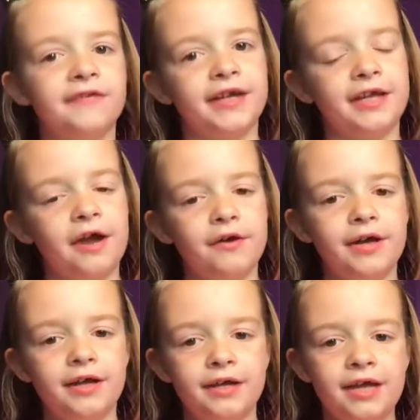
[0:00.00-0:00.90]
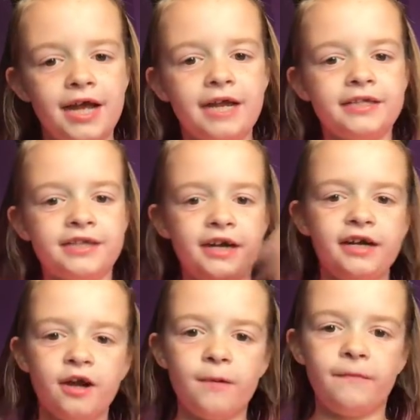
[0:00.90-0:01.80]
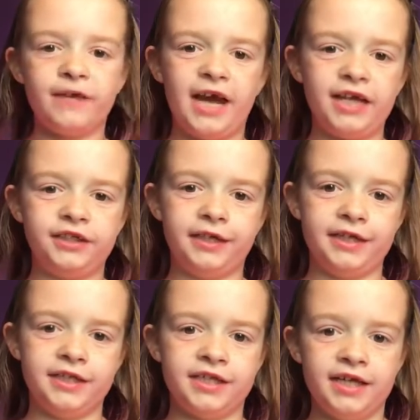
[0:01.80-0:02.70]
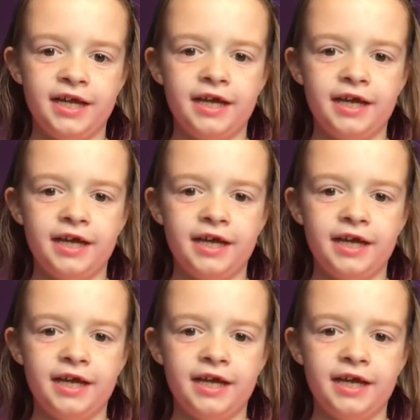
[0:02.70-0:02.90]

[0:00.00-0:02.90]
video, turn notifications.